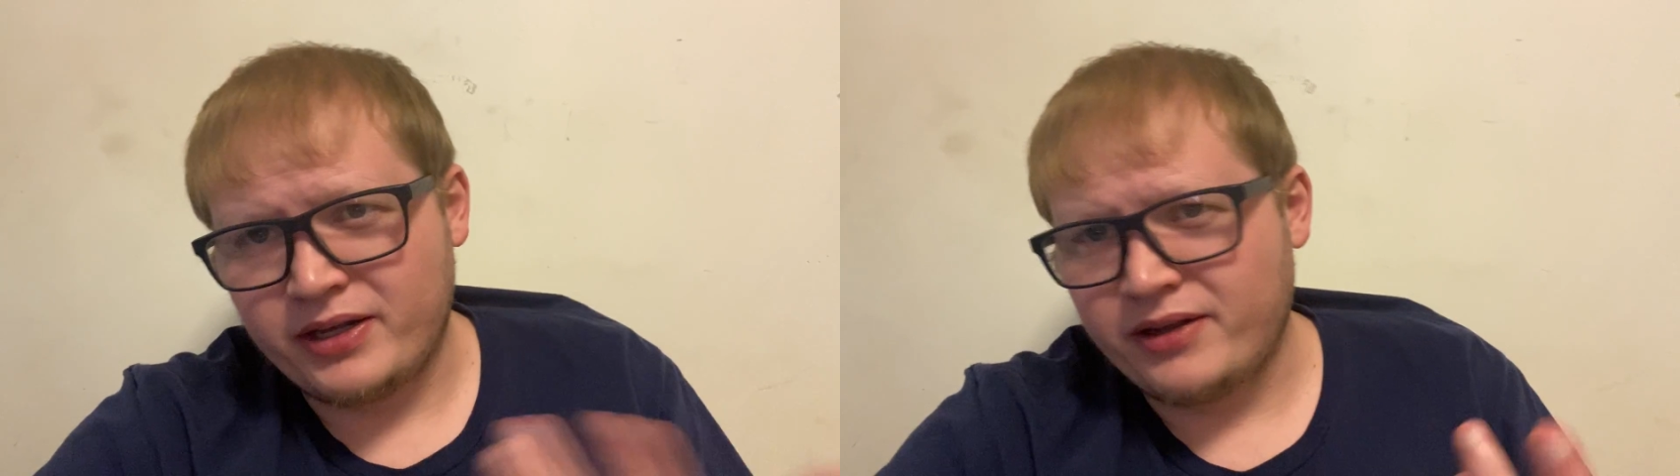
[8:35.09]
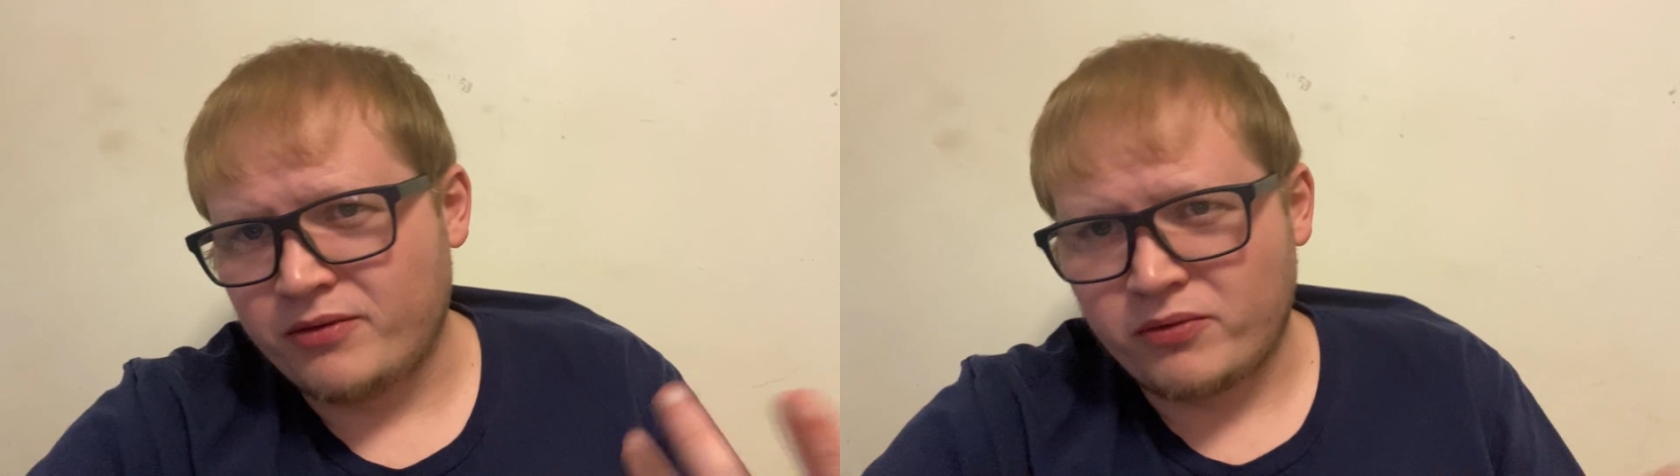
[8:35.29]

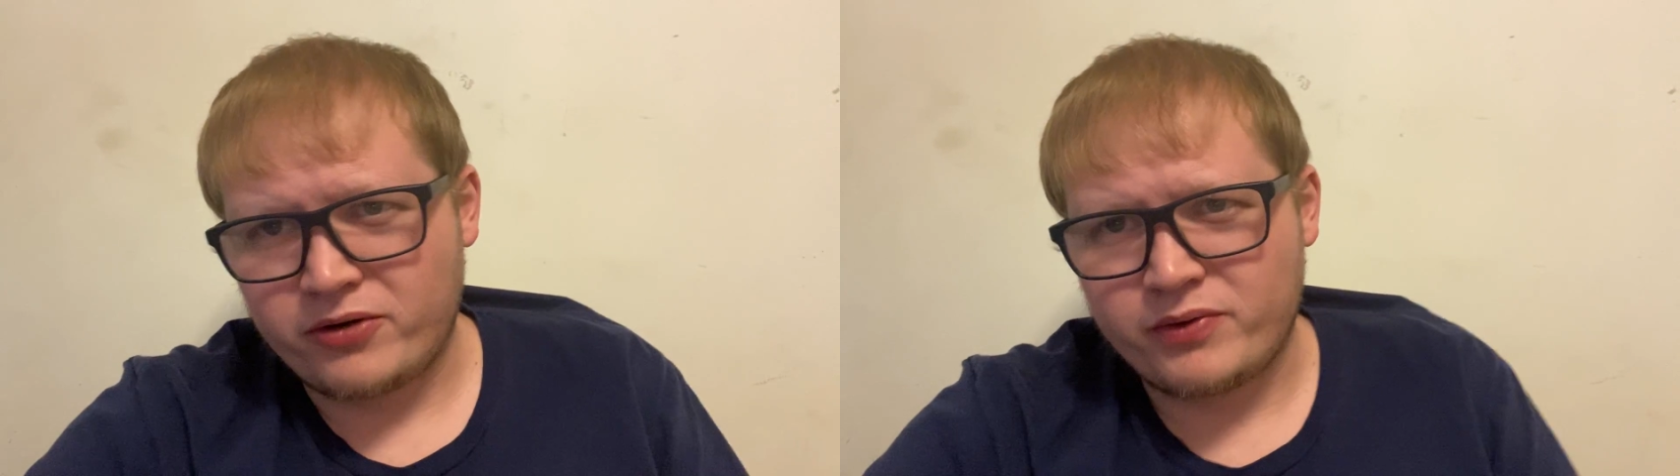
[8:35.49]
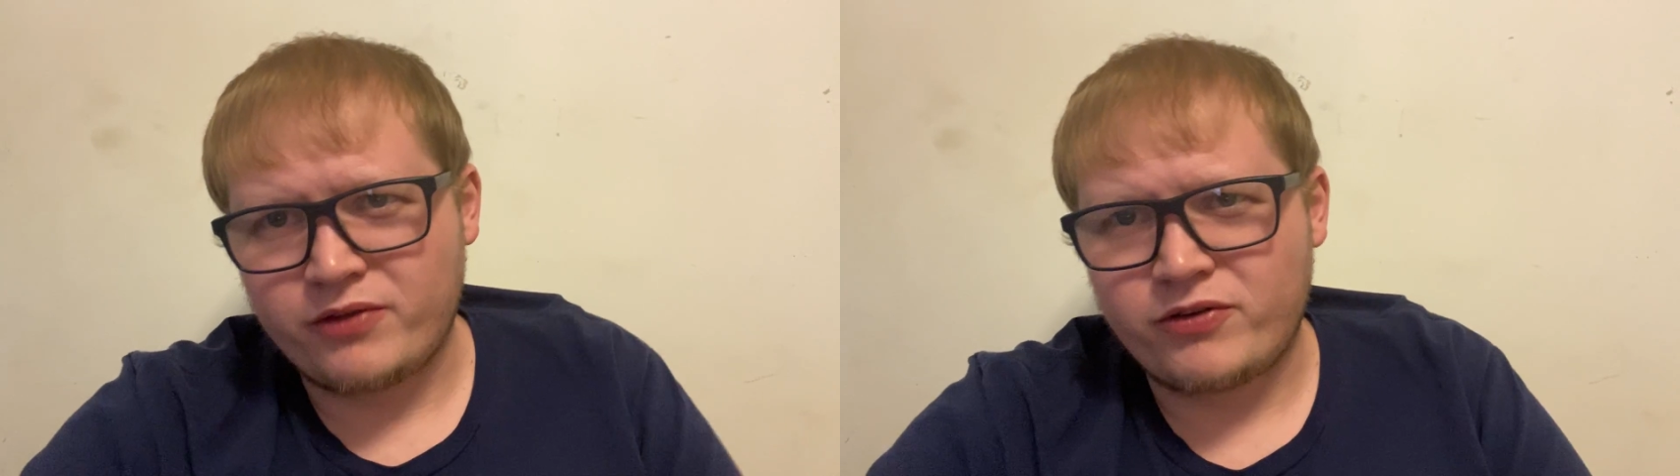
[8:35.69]
it didn't work
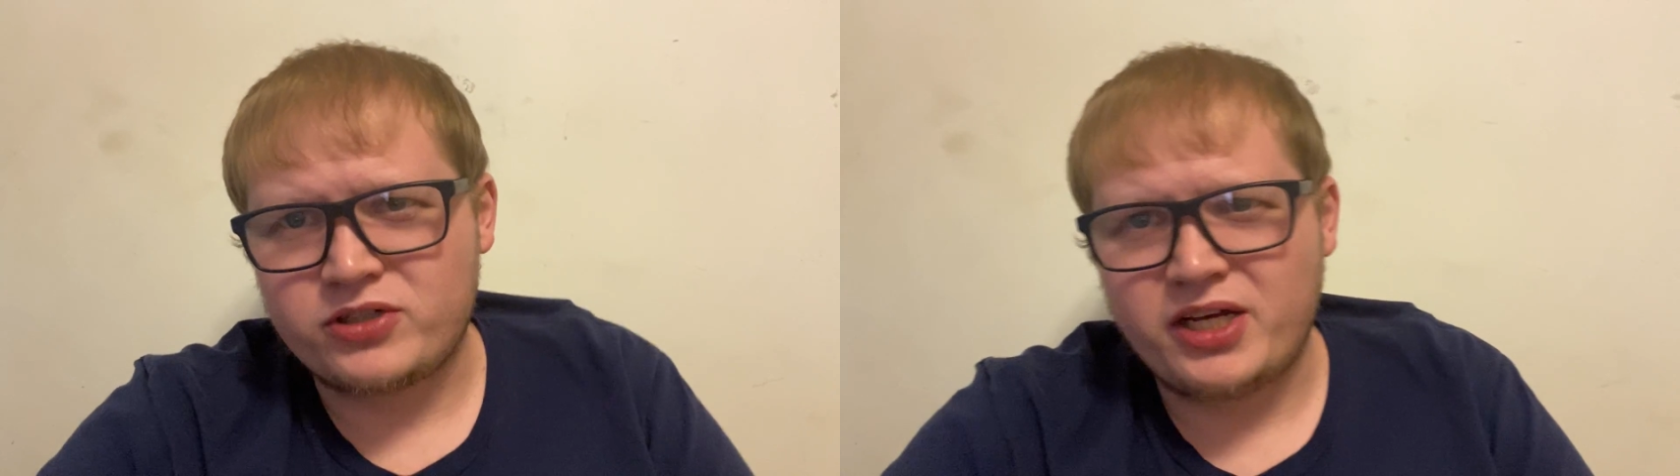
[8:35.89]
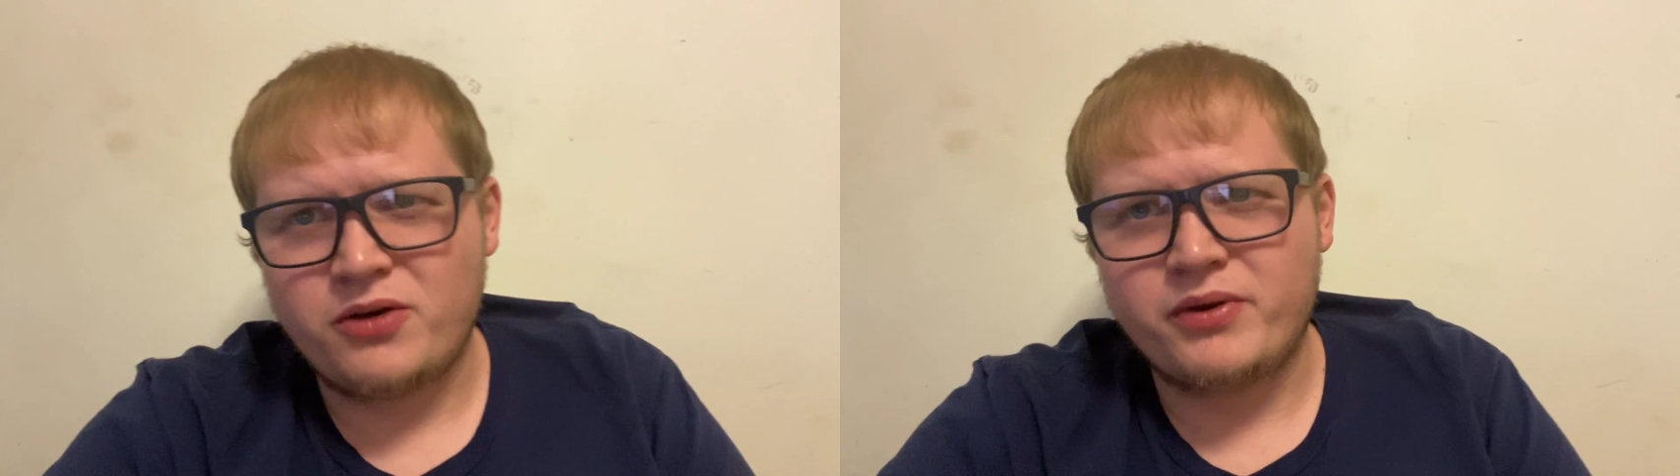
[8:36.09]
with the first
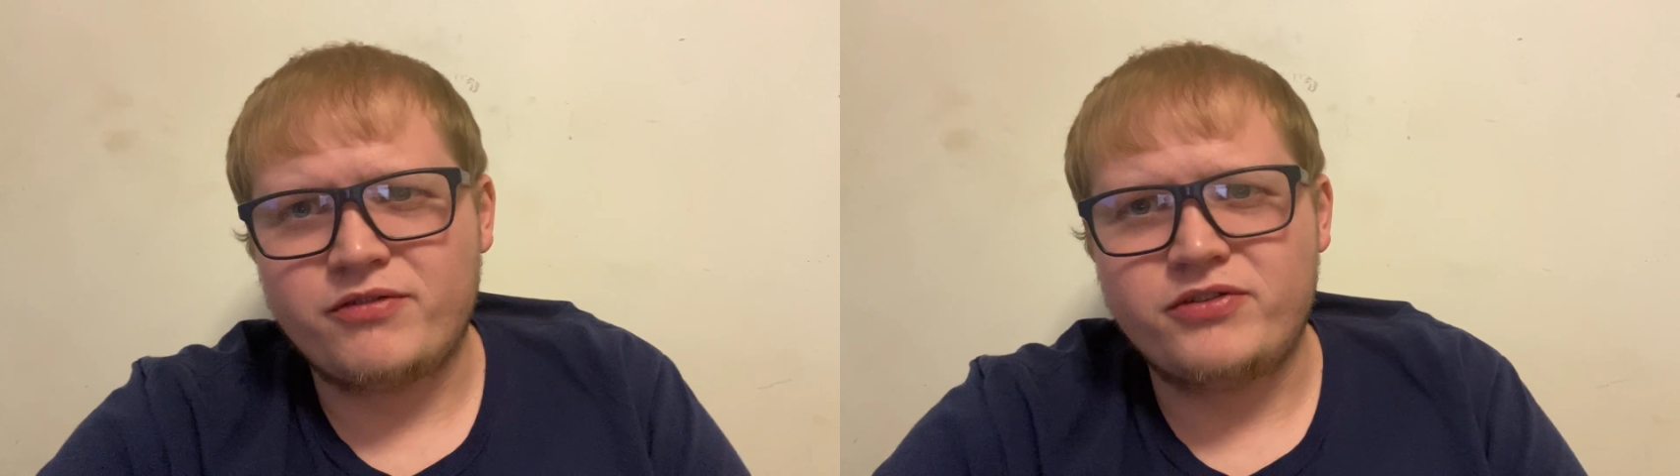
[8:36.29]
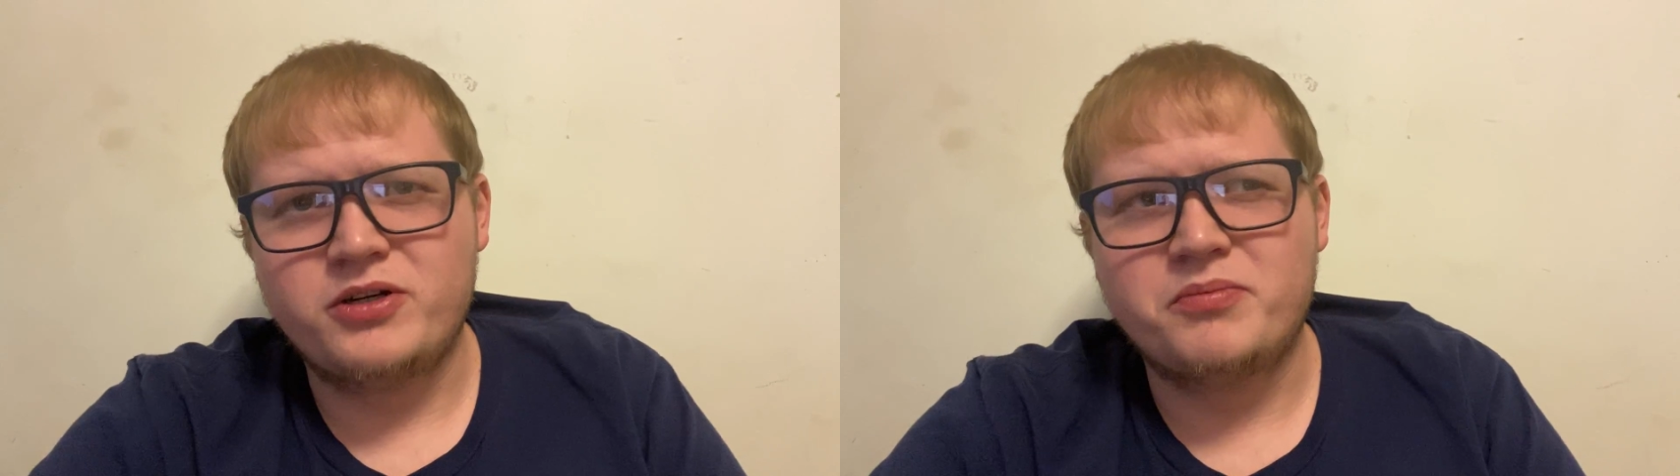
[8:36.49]
Halloween
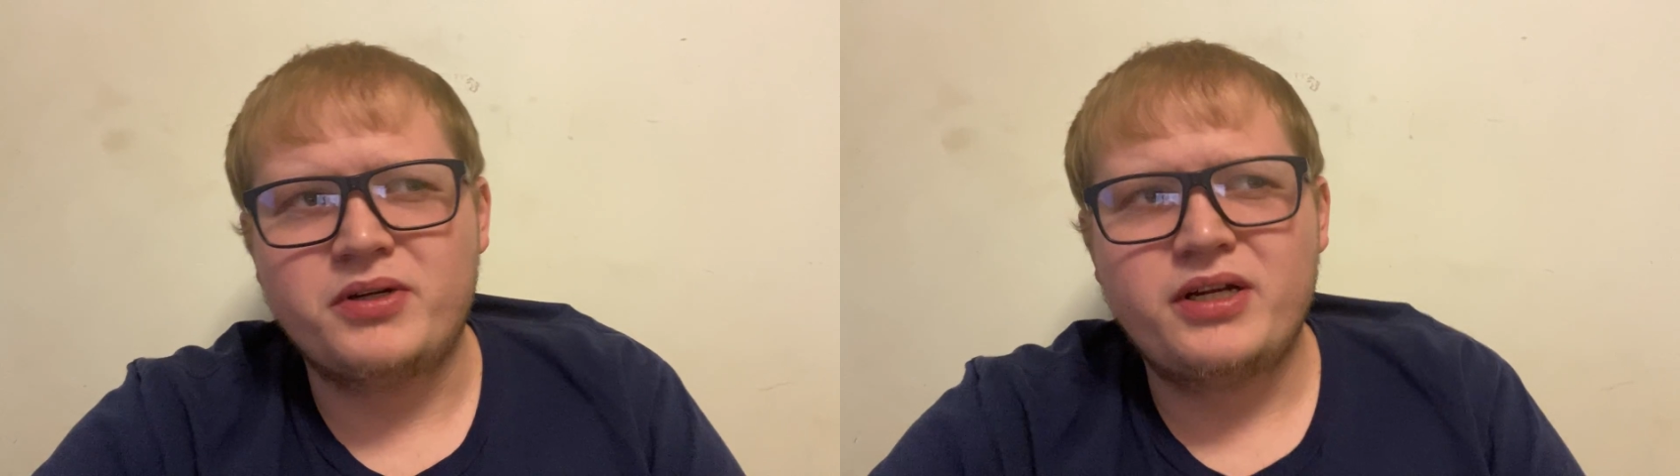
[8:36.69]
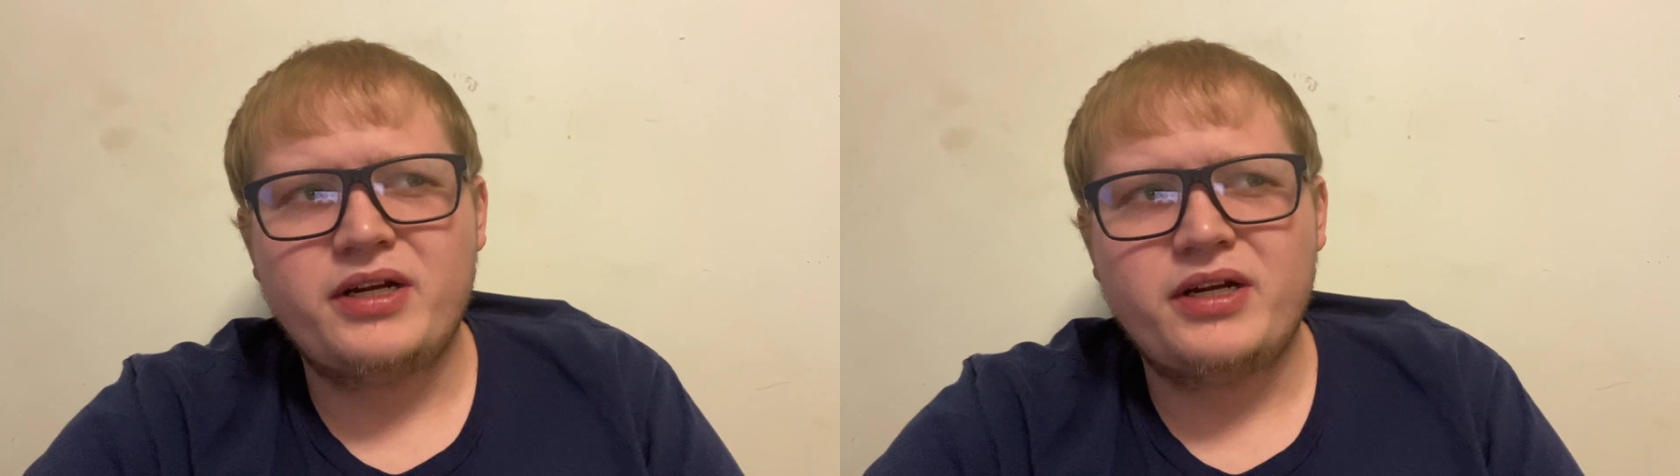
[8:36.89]
film.